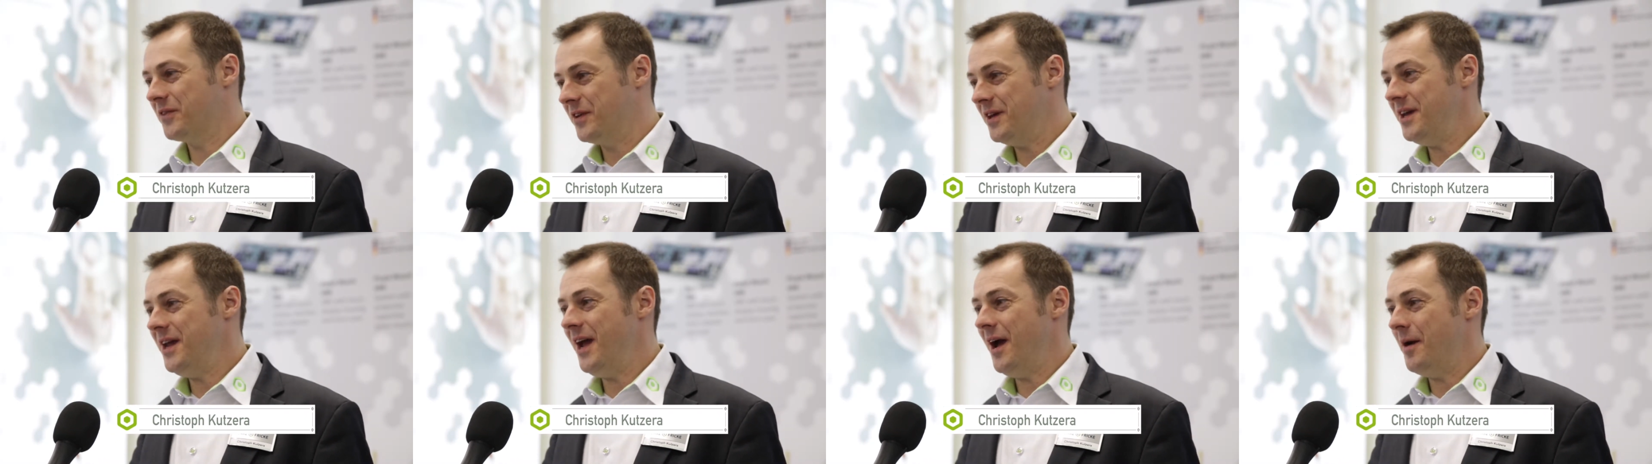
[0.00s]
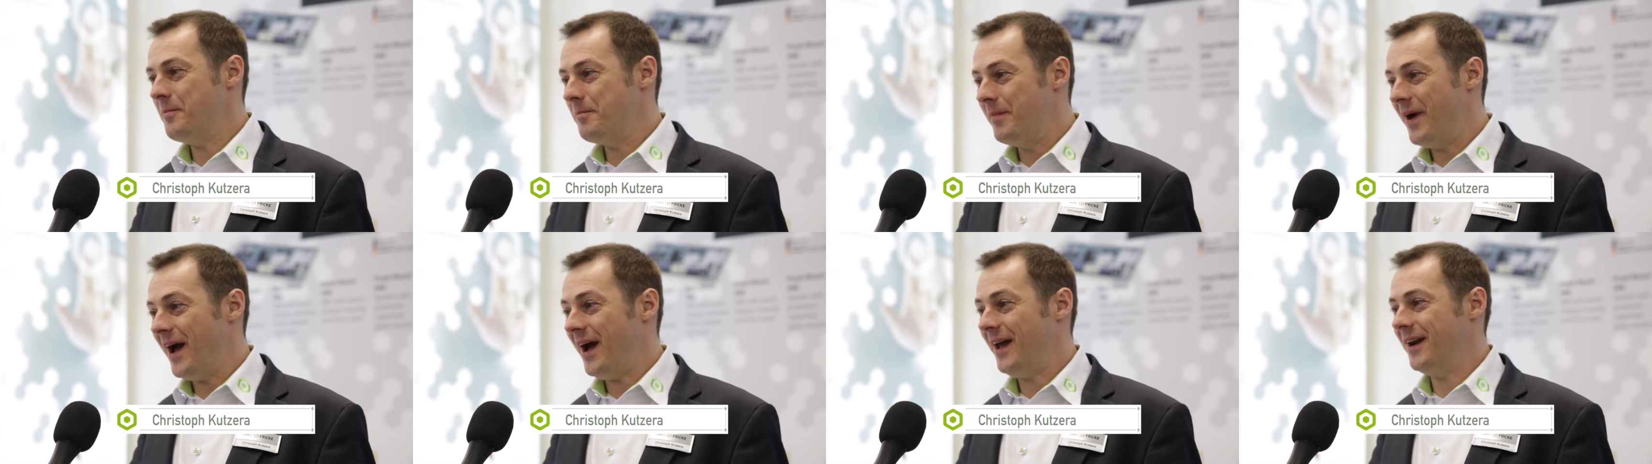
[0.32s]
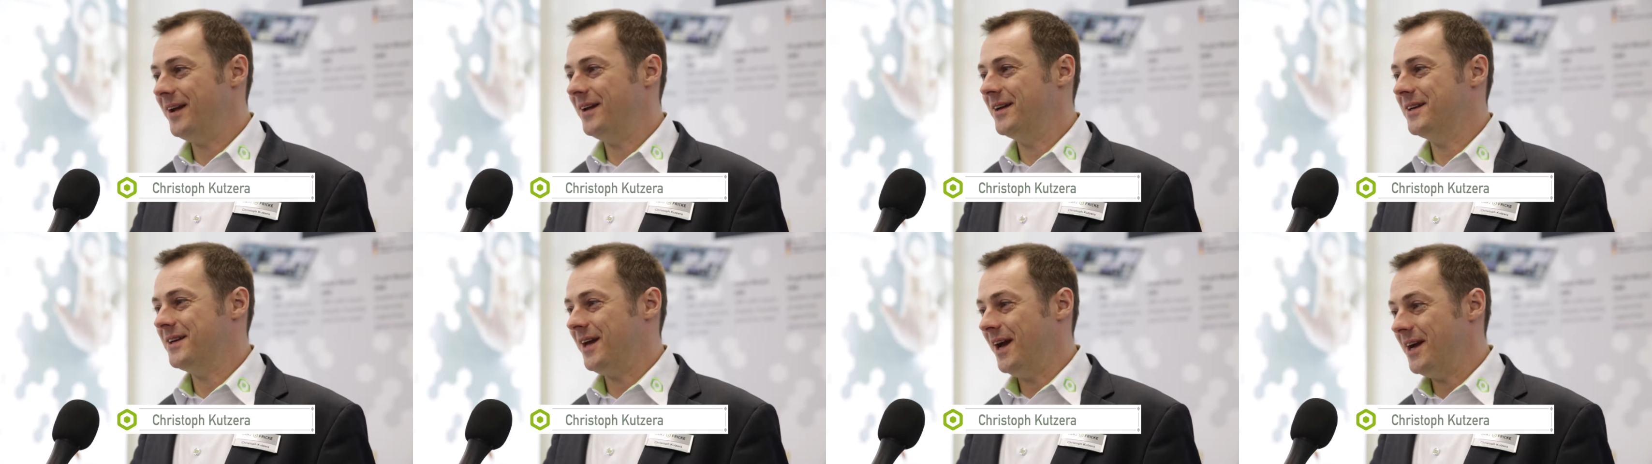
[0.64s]
the
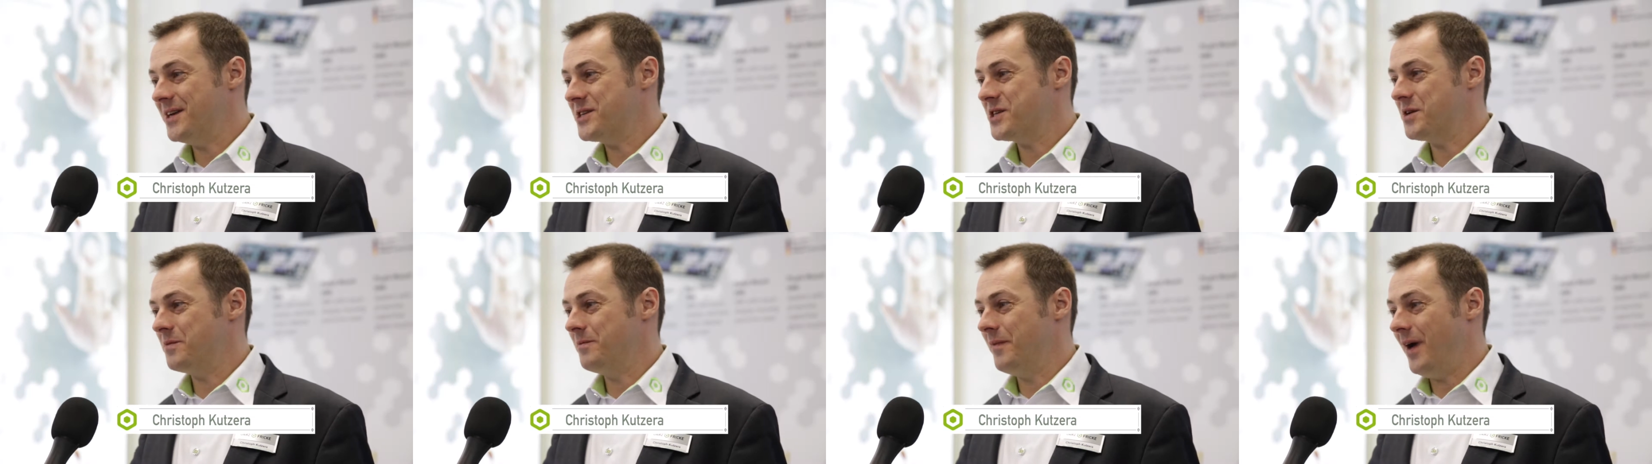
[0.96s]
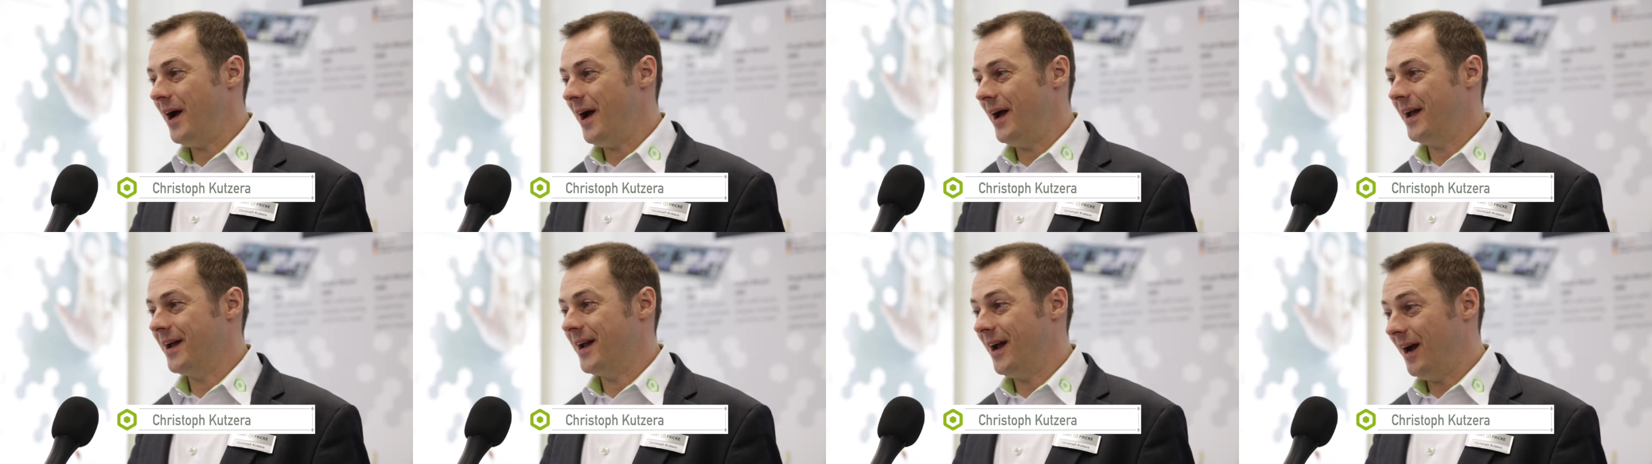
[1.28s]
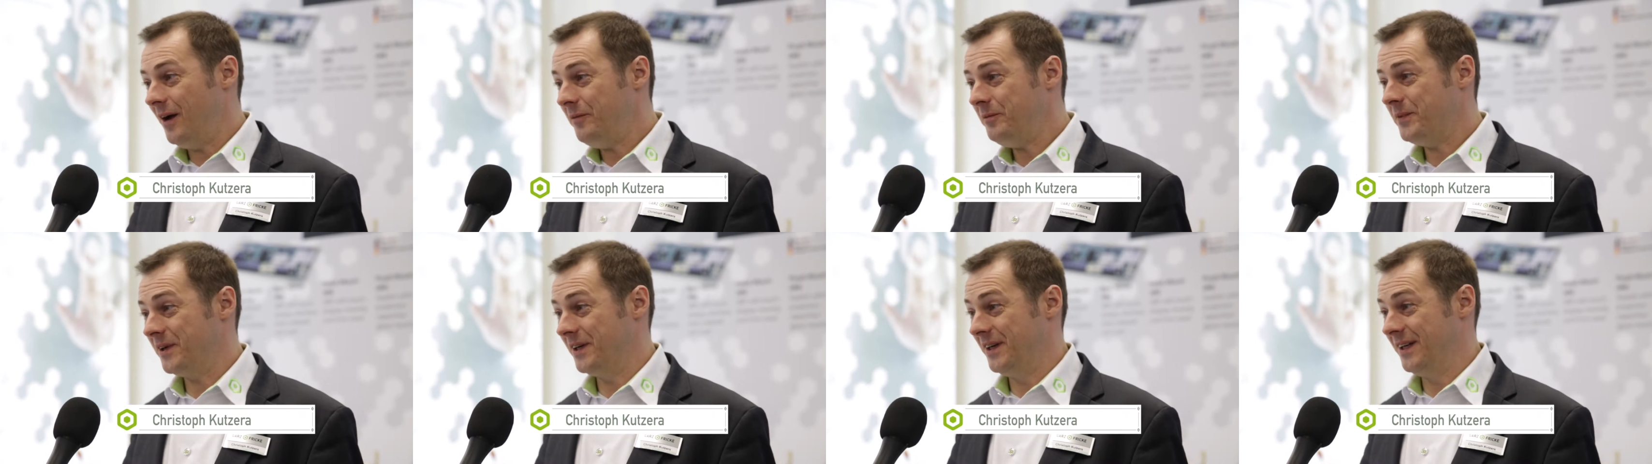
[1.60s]
embedded HMI
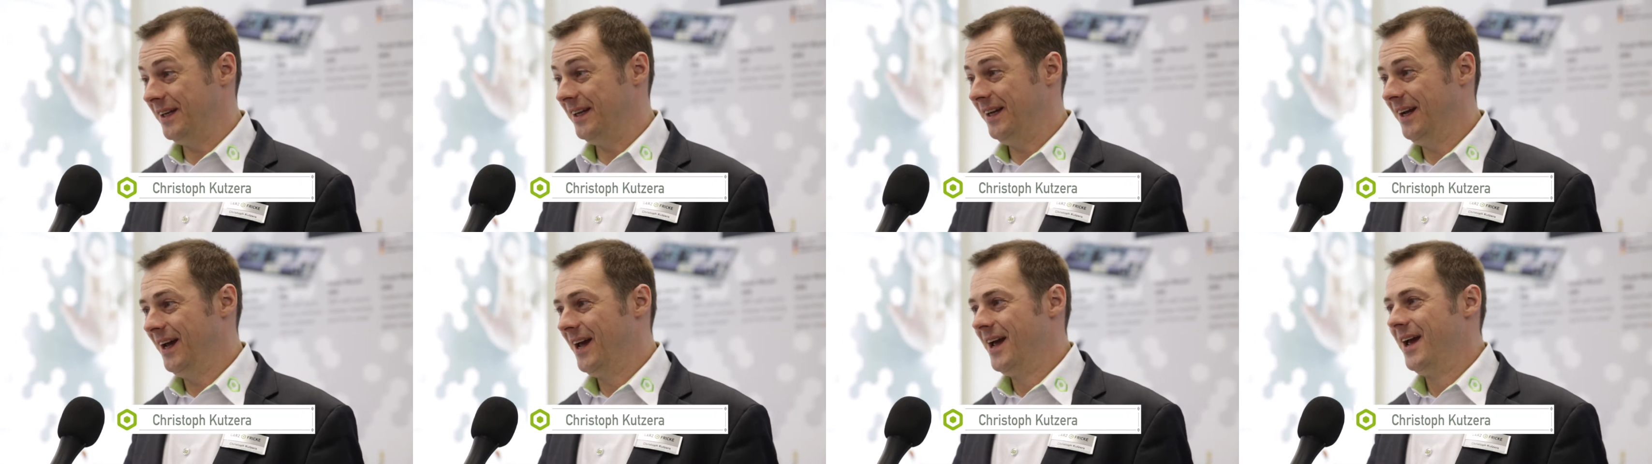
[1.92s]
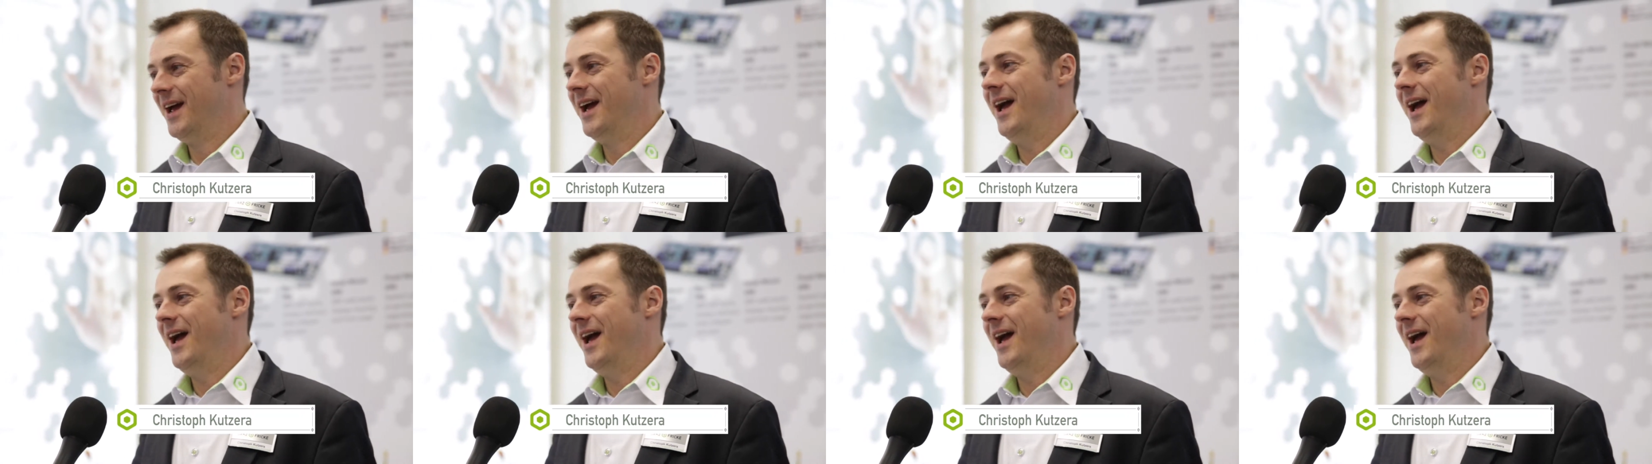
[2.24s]
company,